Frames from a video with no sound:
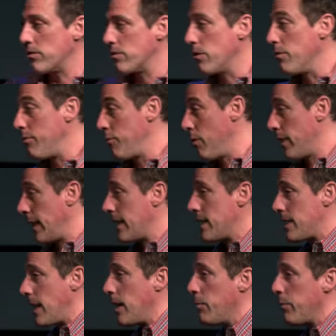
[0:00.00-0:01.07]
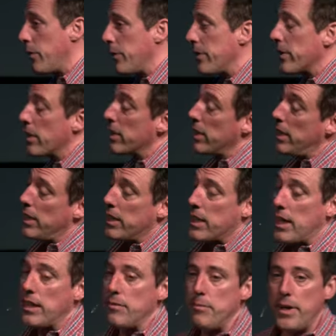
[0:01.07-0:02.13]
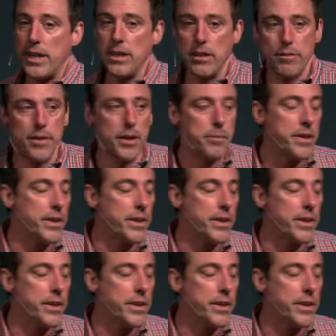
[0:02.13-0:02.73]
So for example, there are kind of many of them